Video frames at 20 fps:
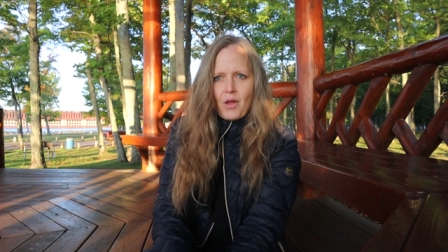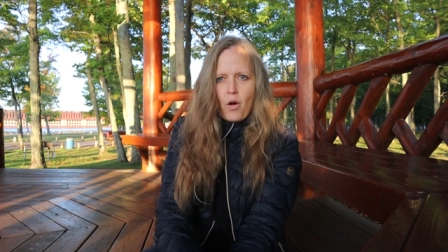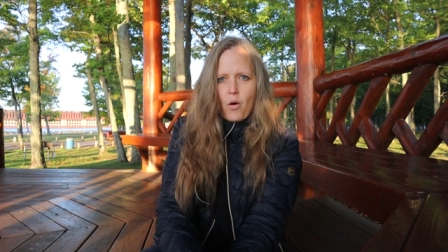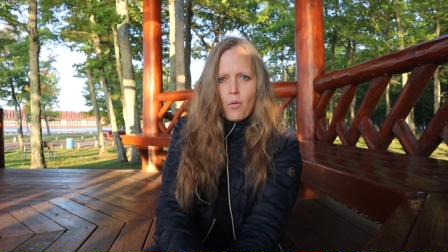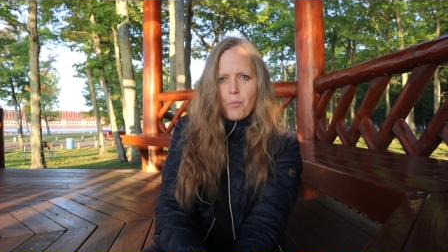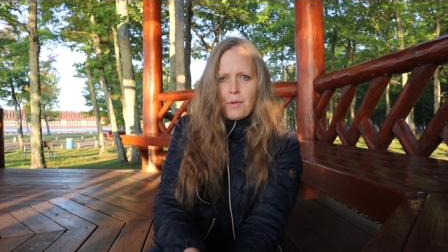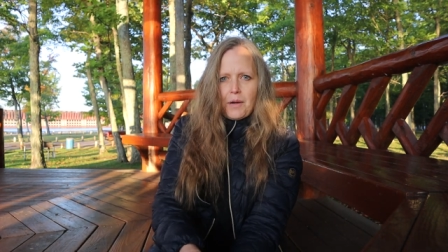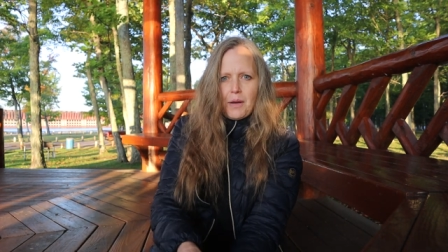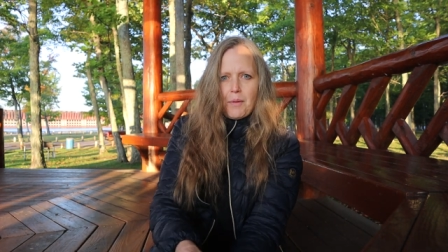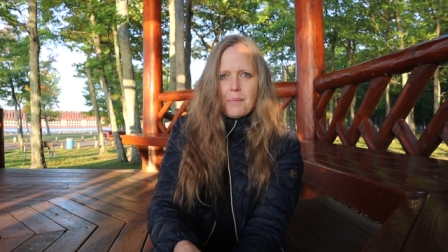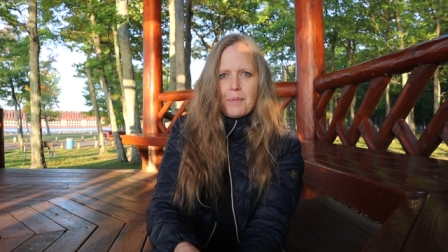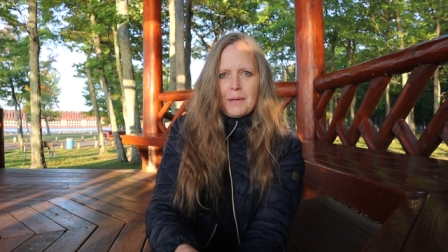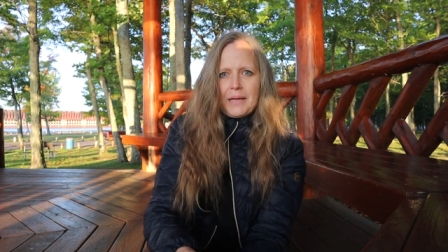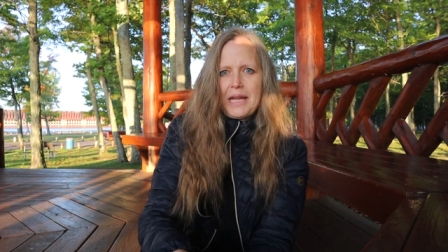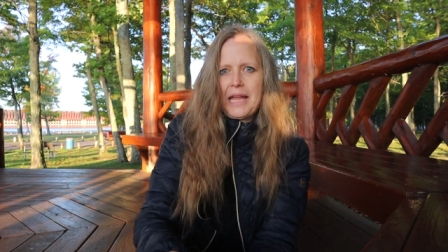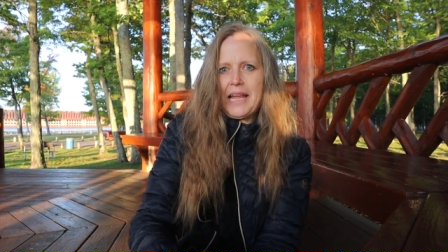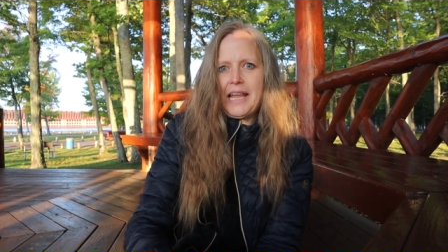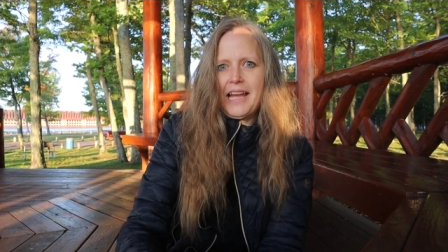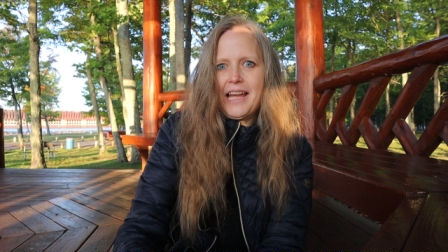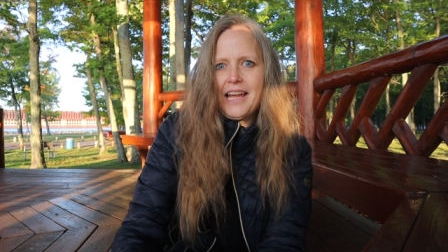Open up a
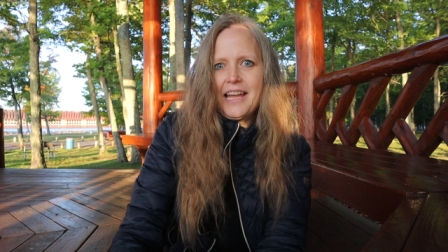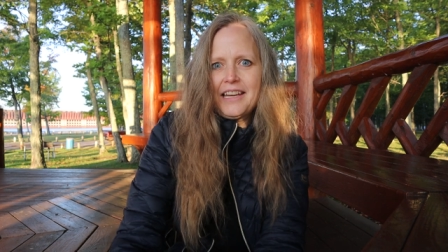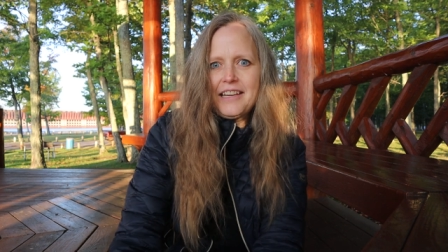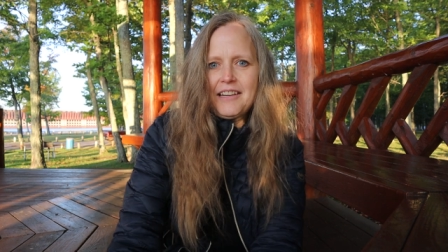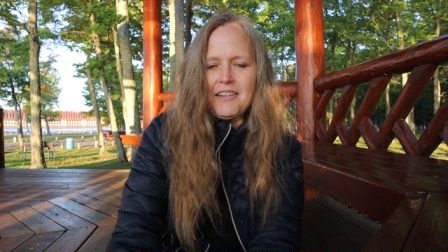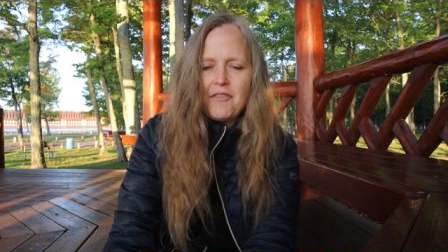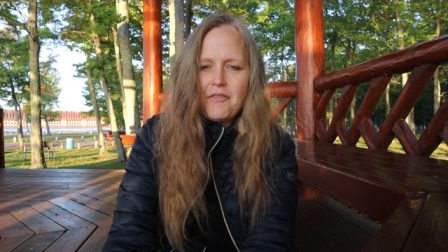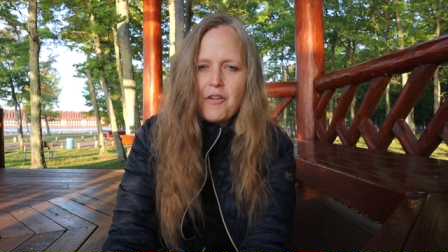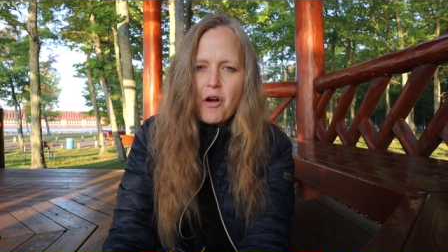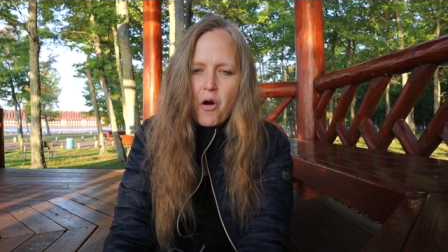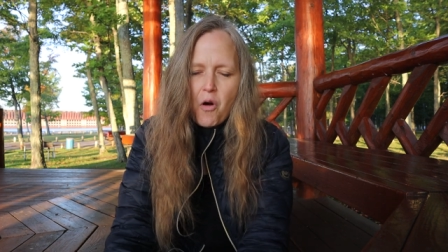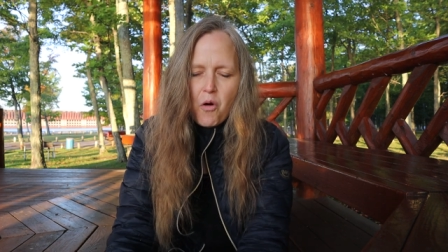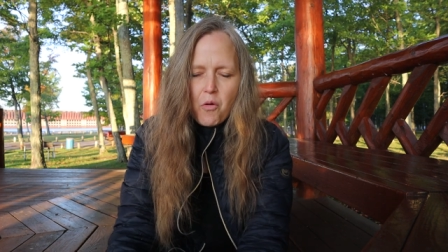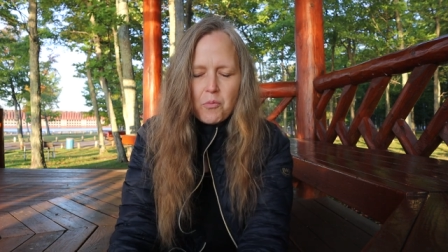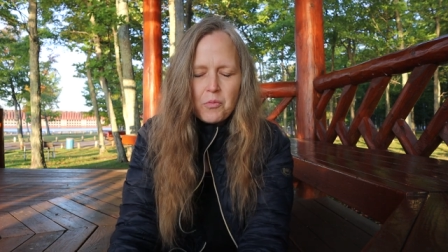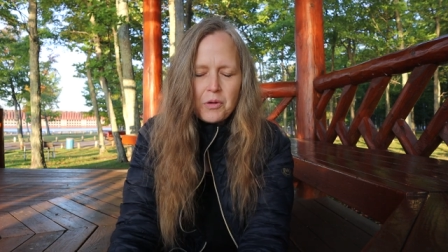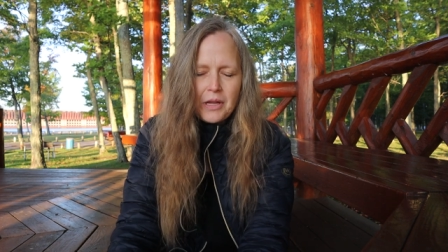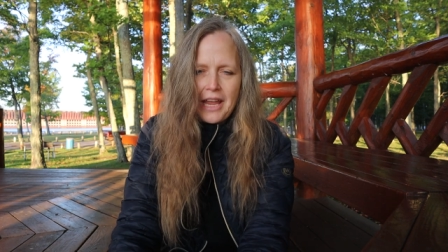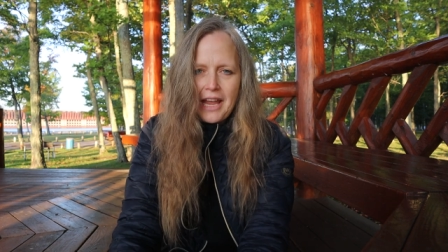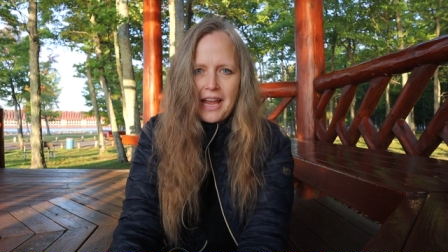can of
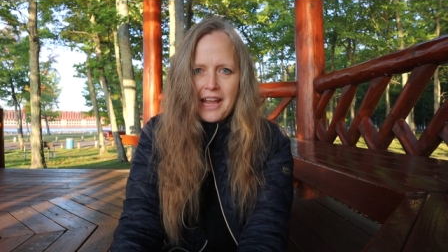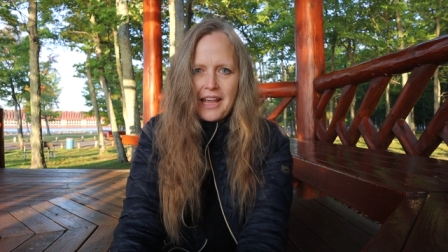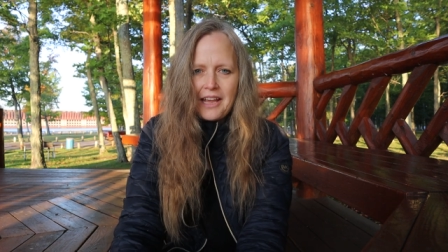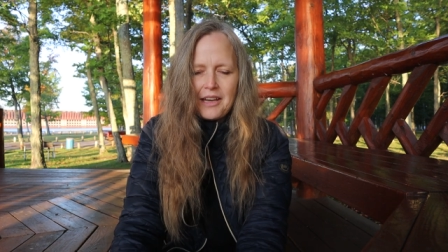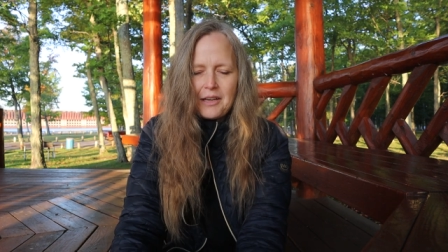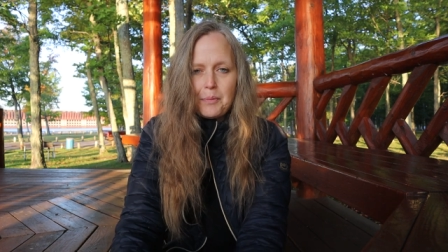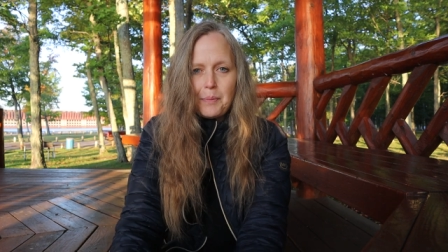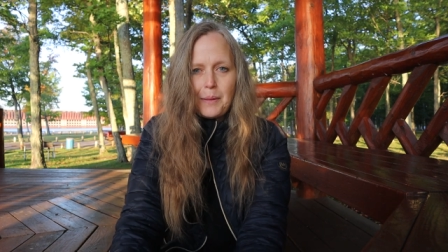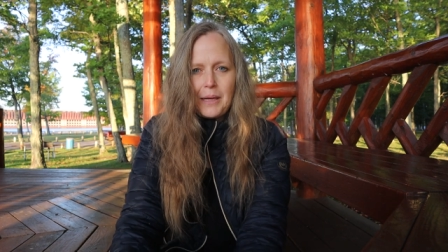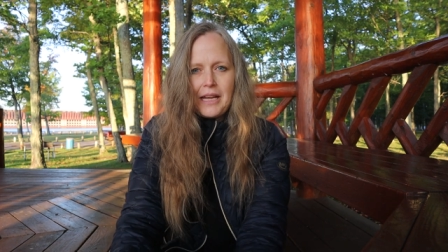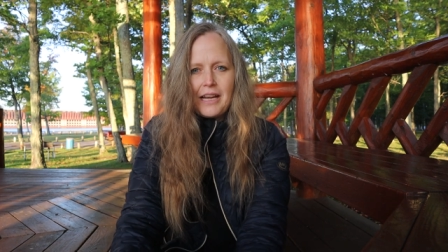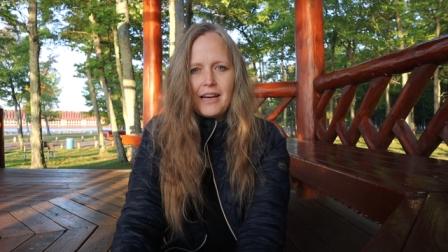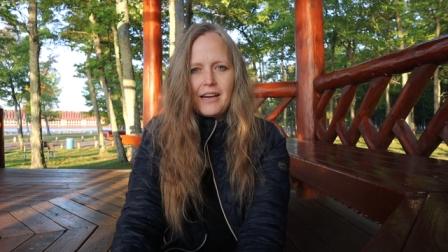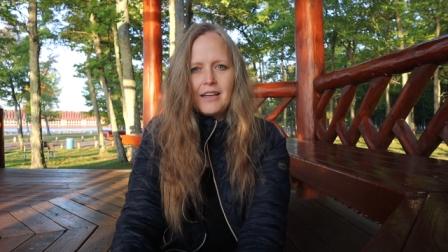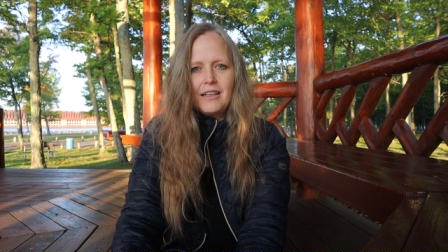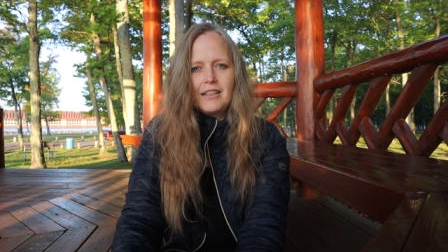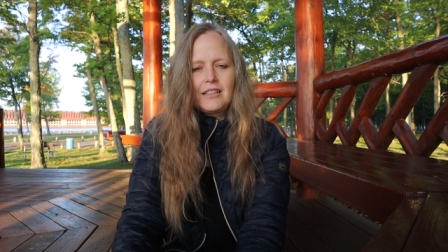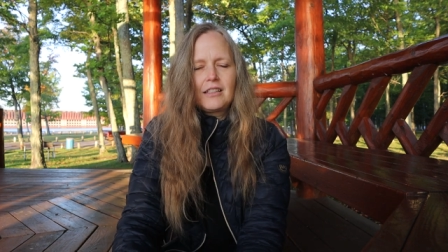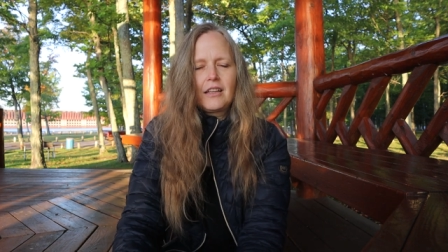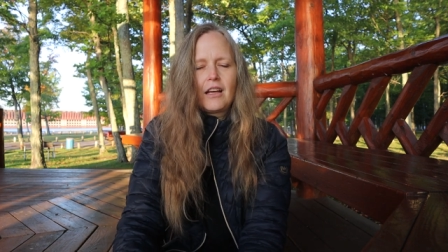home canned
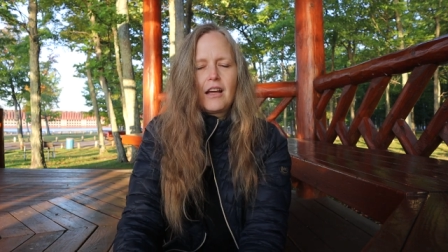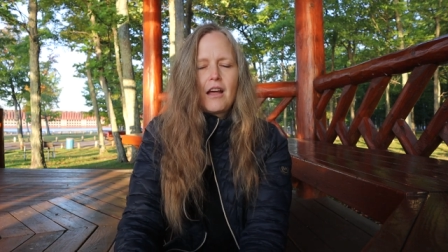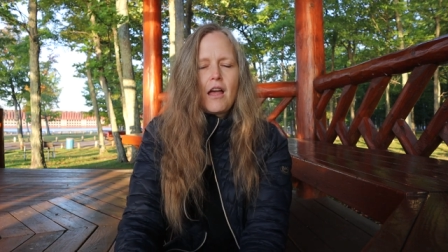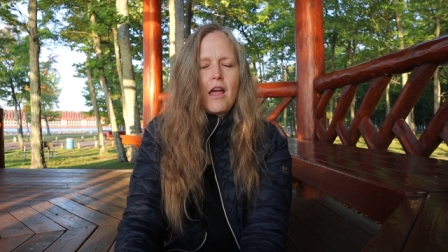pears,